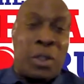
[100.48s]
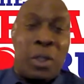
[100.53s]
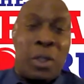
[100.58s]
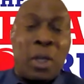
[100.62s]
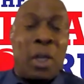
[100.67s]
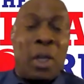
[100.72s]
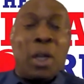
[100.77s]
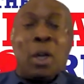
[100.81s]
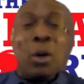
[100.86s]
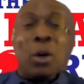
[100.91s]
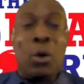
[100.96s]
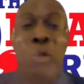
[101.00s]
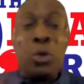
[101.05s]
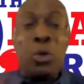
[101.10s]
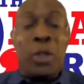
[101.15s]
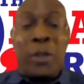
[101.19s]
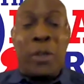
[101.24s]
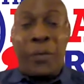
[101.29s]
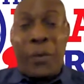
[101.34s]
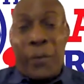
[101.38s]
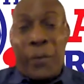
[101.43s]
and
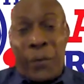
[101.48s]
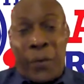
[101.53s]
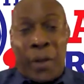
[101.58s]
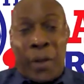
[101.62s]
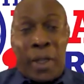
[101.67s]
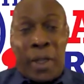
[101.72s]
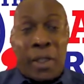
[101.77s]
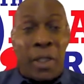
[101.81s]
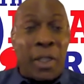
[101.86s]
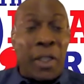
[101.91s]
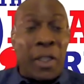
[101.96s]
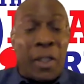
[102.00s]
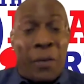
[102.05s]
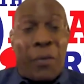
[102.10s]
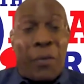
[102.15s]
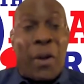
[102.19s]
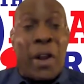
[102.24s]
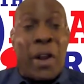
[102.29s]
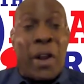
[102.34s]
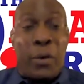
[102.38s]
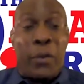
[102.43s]
all different things. And he's a
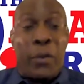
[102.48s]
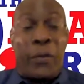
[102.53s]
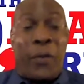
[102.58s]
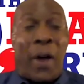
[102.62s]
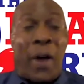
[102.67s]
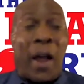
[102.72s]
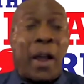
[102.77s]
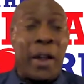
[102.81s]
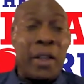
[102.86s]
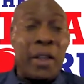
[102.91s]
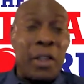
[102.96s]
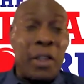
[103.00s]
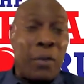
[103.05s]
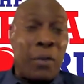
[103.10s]
very good fighter.